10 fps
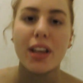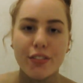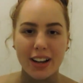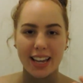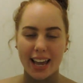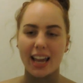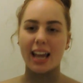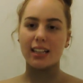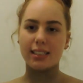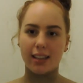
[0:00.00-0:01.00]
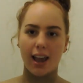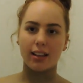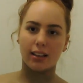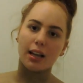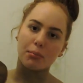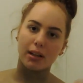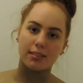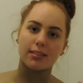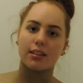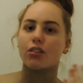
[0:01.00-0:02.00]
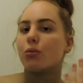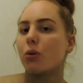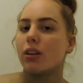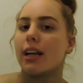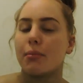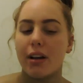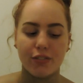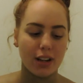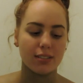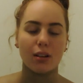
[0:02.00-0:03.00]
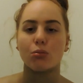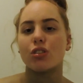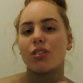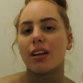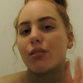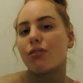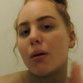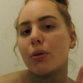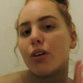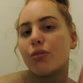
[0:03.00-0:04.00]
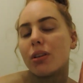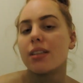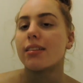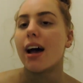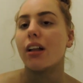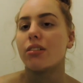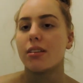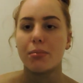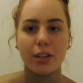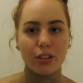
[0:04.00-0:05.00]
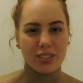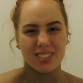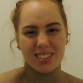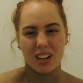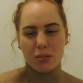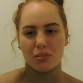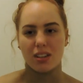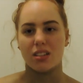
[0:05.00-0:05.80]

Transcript: If I get any tan in like places I don't want, like my face, I will just like rub it off with a towel or something because it comes